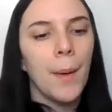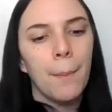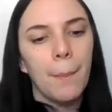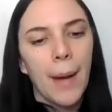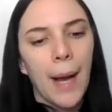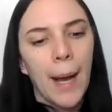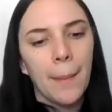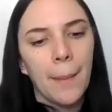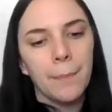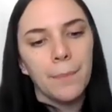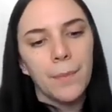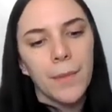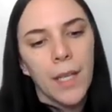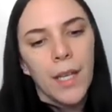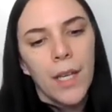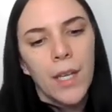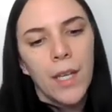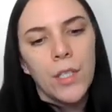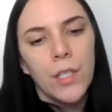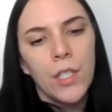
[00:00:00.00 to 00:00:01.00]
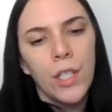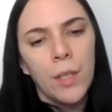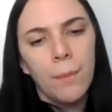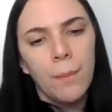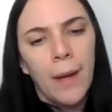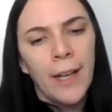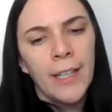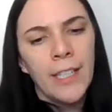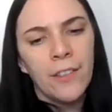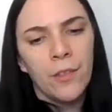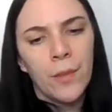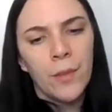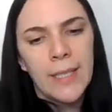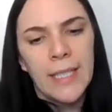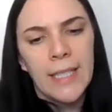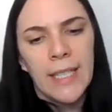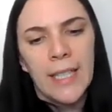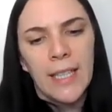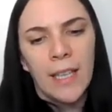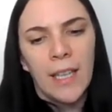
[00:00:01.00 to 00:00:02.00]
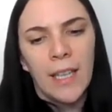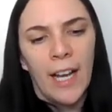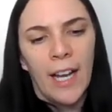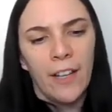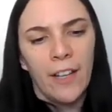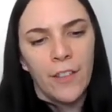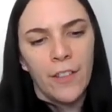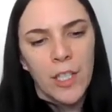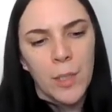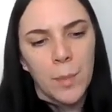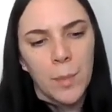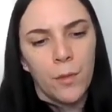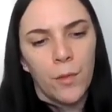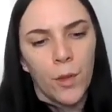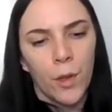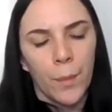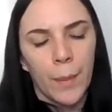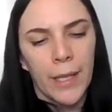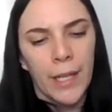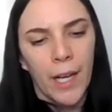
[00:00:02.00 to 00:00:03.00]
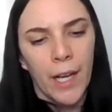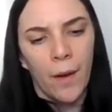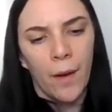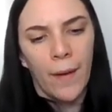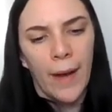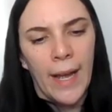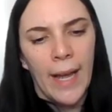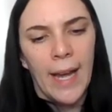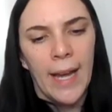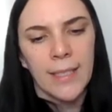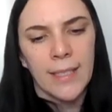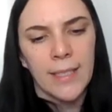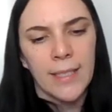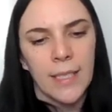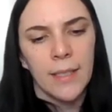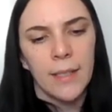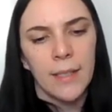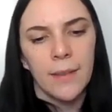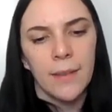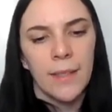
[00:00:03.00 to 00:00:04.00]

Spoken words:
"Mom, do you mind if we see the lionfish before we go?" I ask.